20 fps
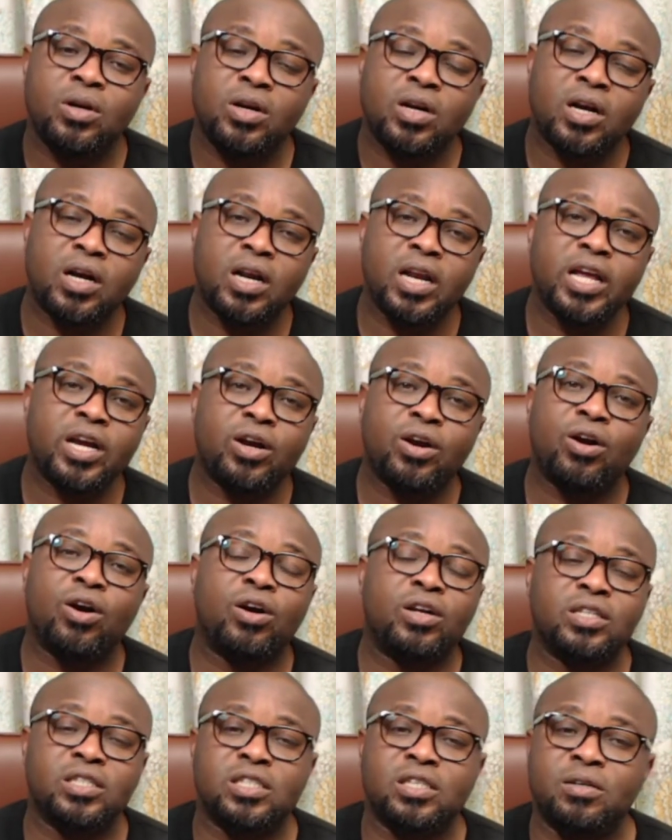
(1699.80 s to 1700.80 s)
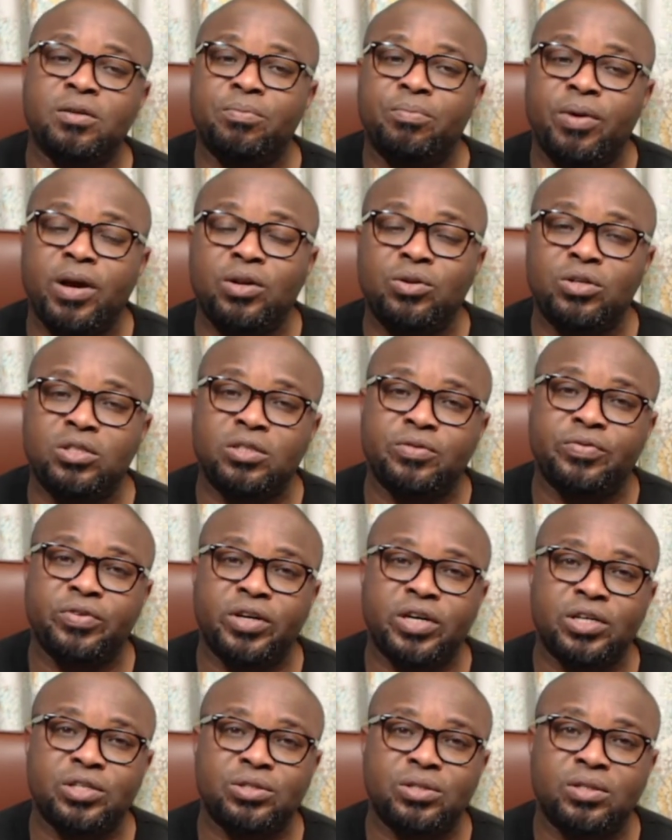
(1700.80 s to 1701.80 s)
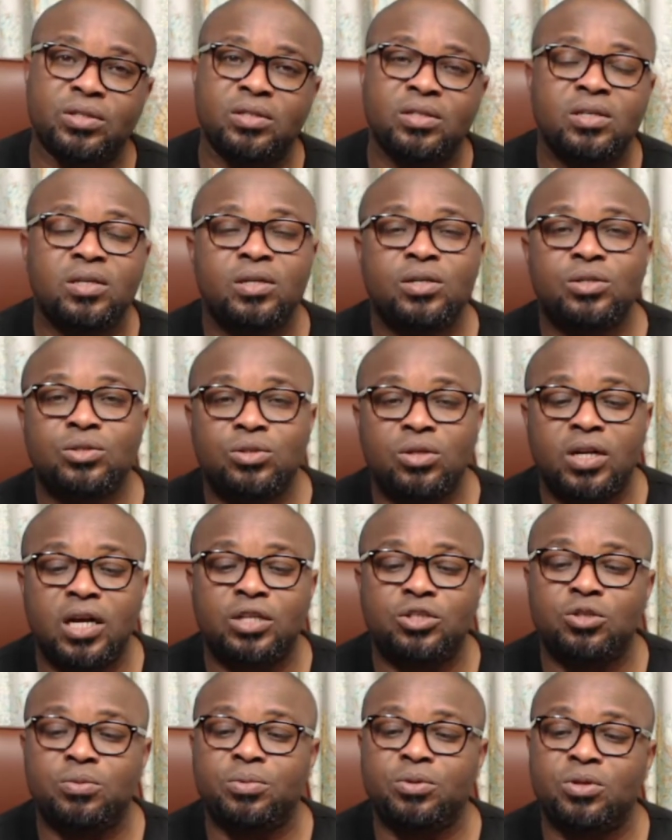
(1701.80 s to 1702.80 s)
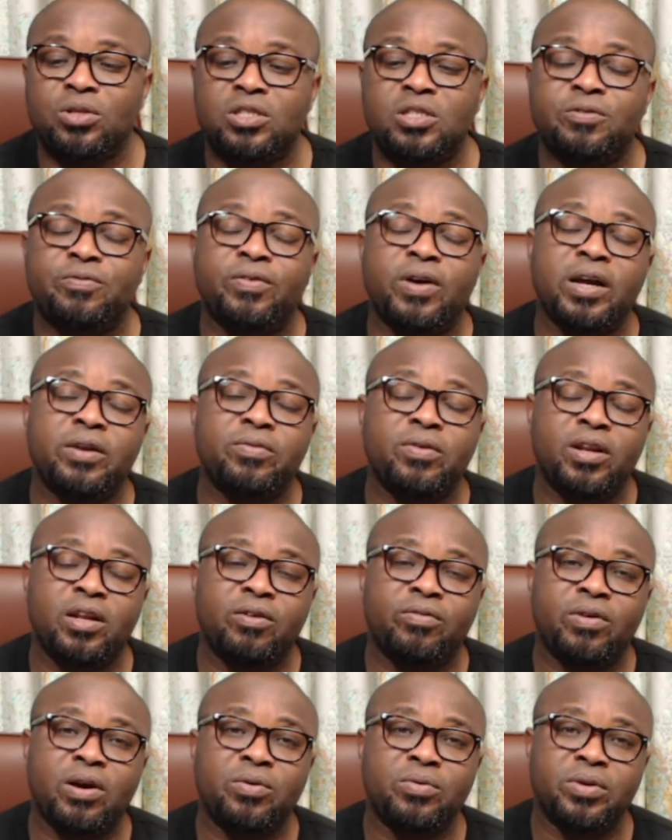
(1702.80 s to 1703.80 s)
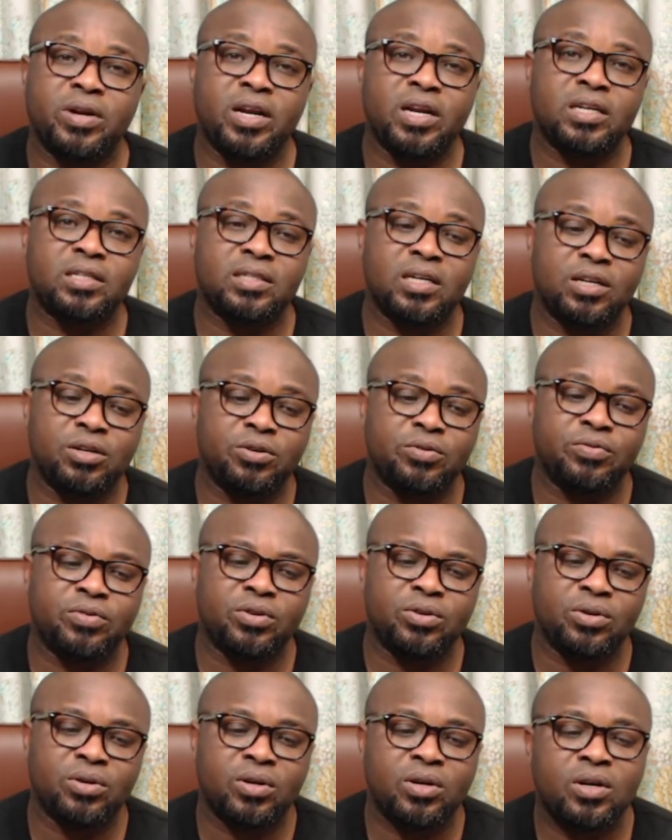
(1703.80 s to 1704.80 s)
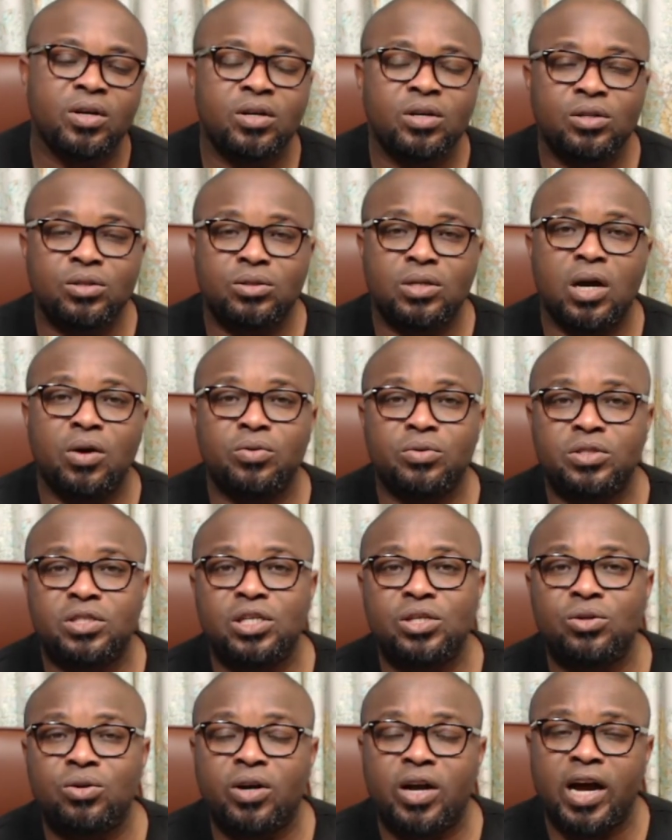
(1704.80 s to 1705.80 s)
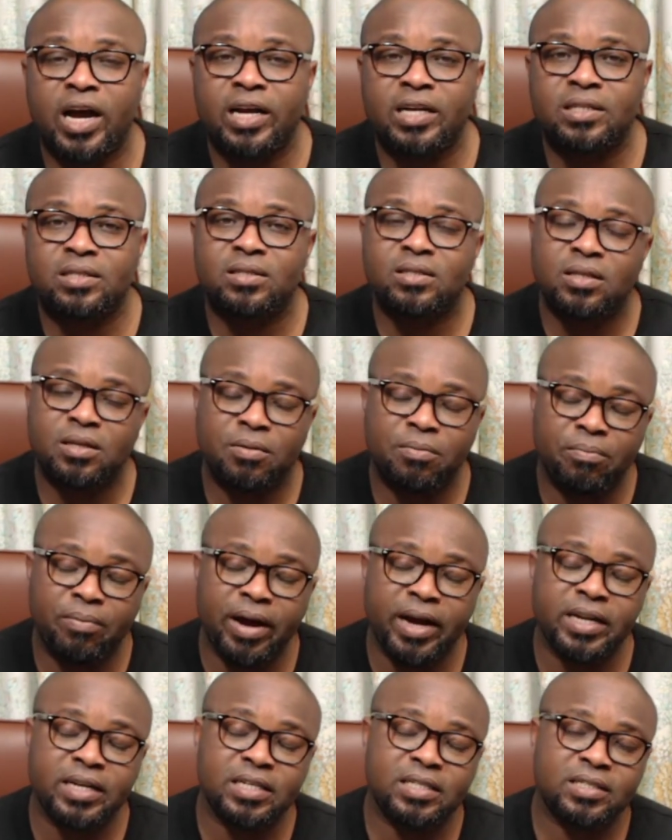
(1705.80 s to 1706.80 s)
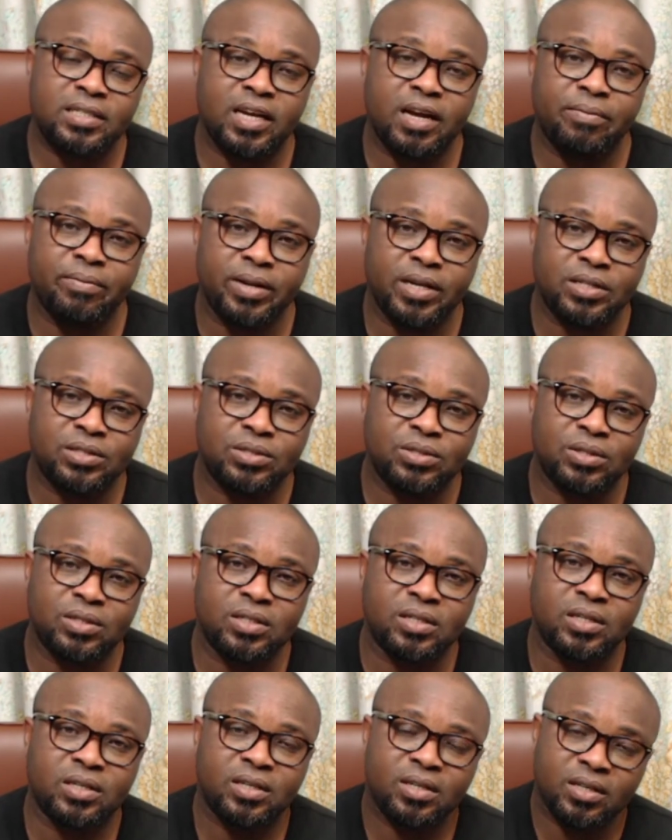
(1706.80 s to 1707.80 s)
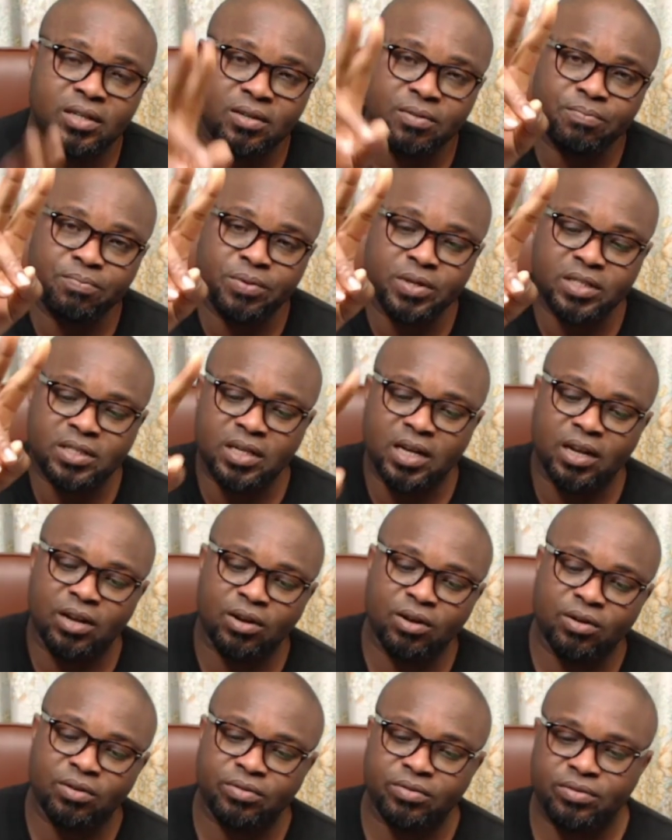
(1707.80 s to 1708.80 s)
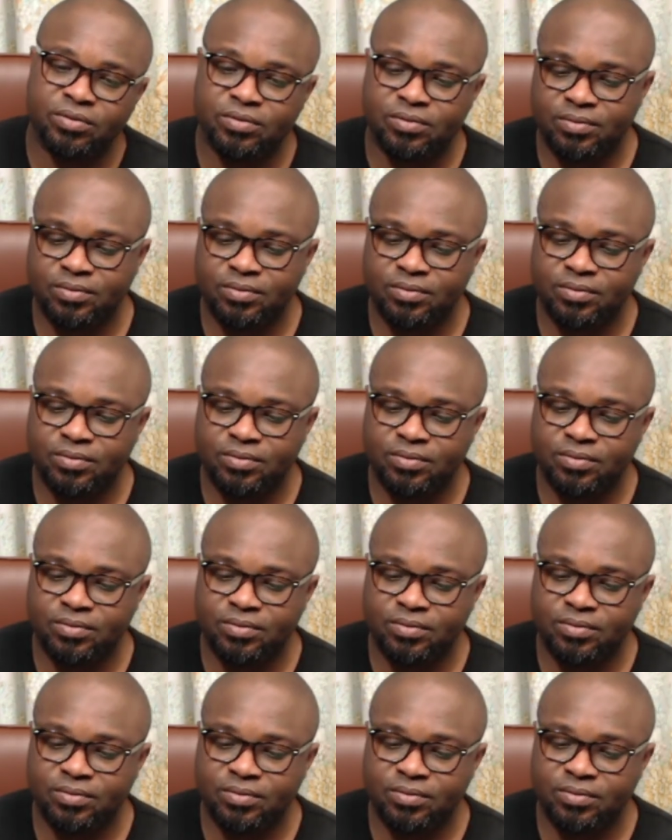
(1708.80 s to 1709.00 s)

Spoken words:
click on the bell notification so that you'll be notified whenever we release a new video. So I will see you guys by this time next Sunday. Peace and love.